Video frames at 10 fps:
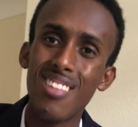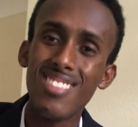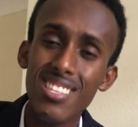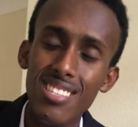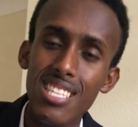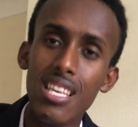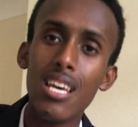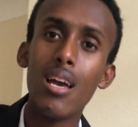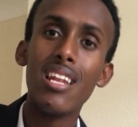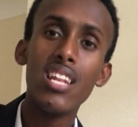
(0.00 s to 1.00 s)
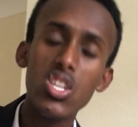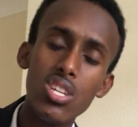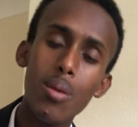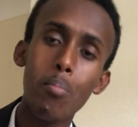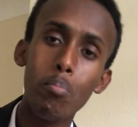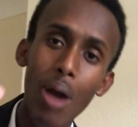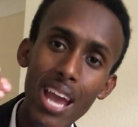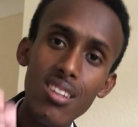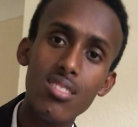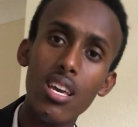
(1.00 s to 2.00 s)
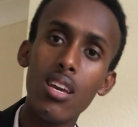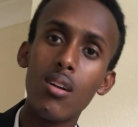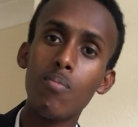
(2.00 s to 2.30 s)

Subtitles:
This is literally mindset,